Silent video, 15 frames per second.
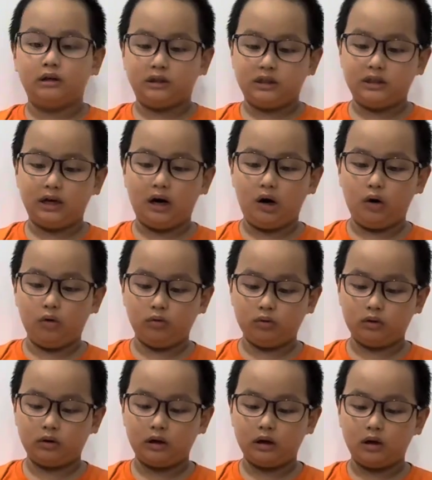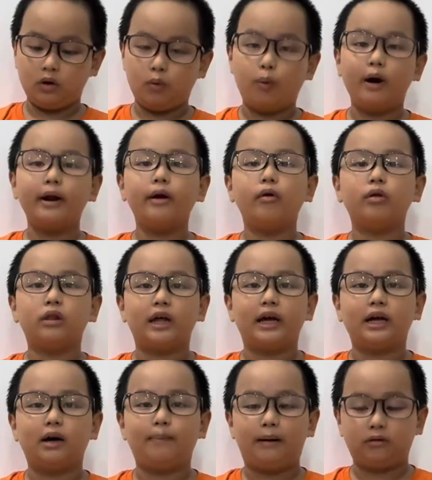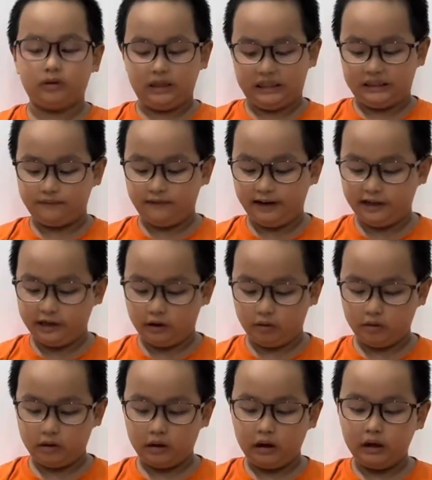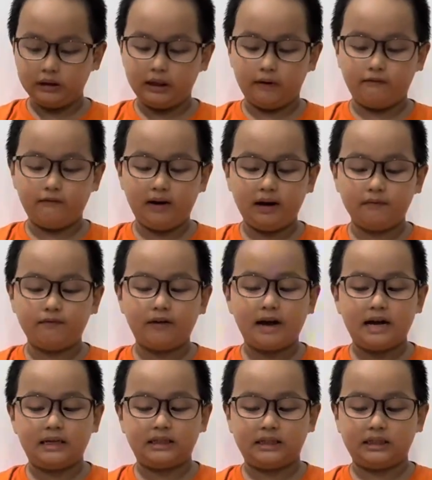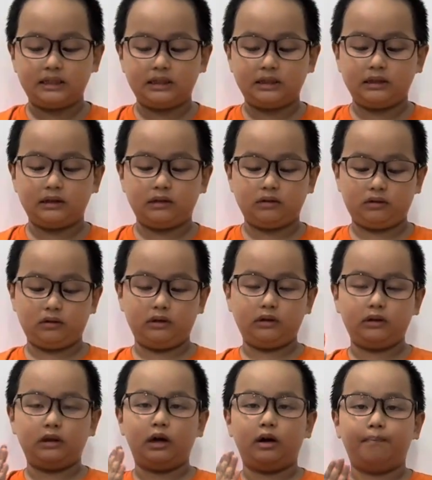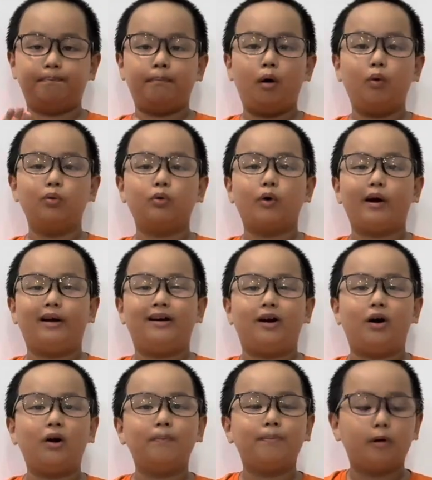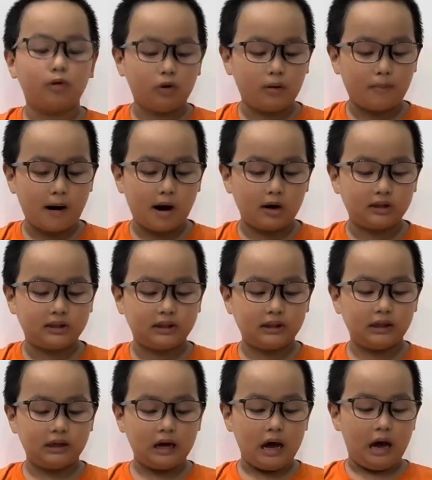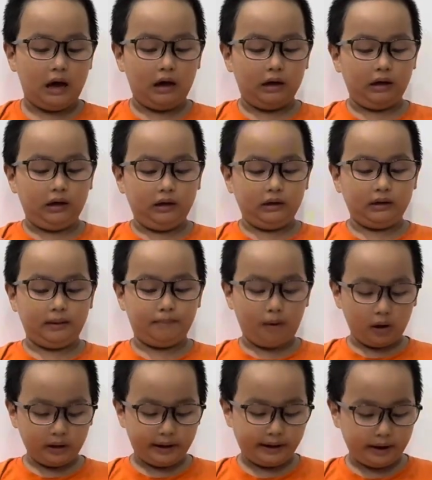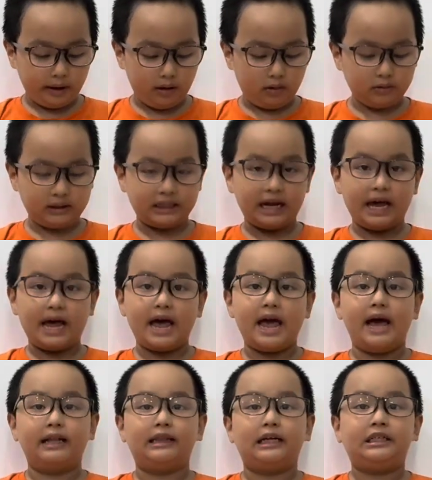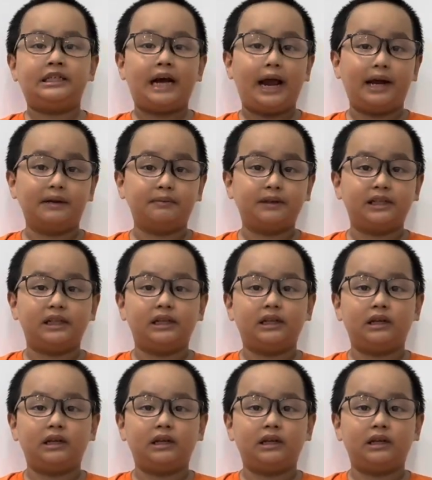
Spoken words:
So what do you think about this video? The fun facts, the polar and nonpolar bonds, the molecules, and the shapes.